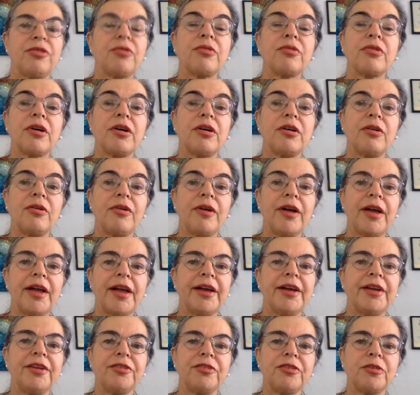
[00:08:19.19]
thorough
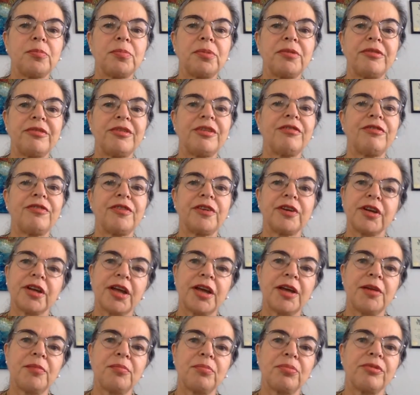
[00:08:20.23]
and
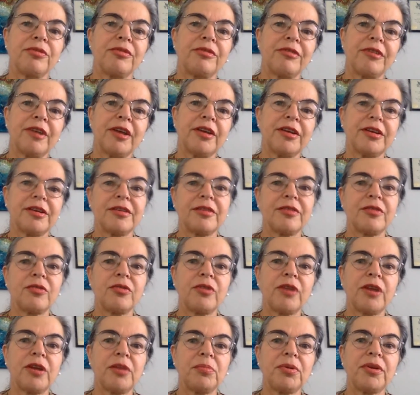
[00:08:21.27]
specific and present
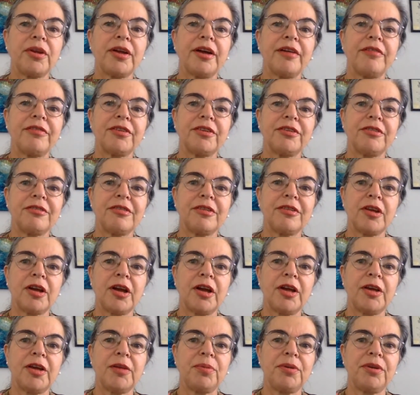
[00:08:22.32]
credible evidence to
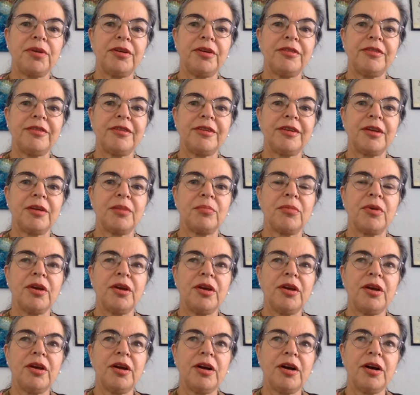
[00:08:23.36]
the IEP team